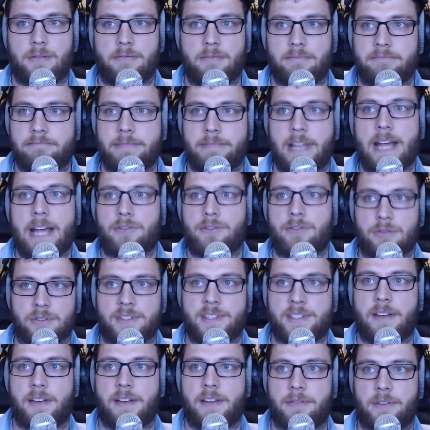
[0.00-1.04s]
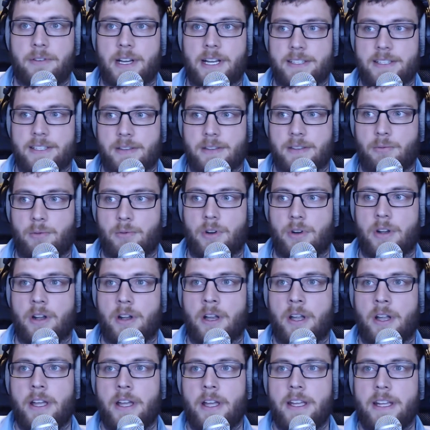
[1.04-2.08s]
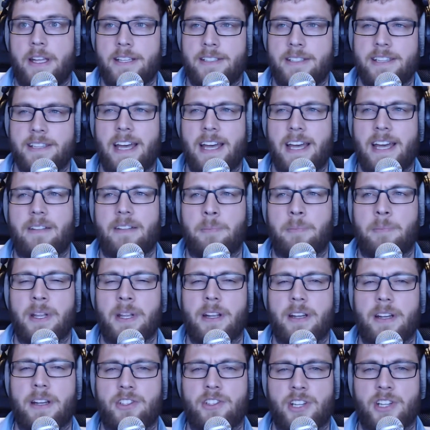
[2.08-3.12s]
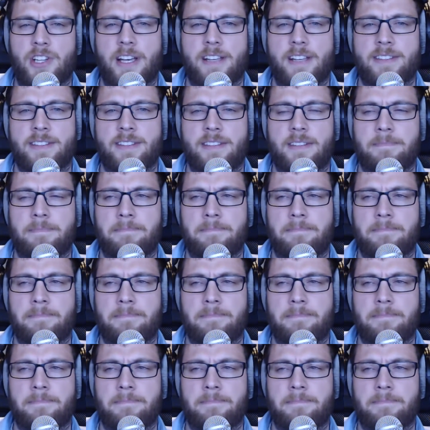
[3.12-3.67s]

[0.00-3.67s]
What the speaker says: natural suffering, as it were, isn't that a bit unjust?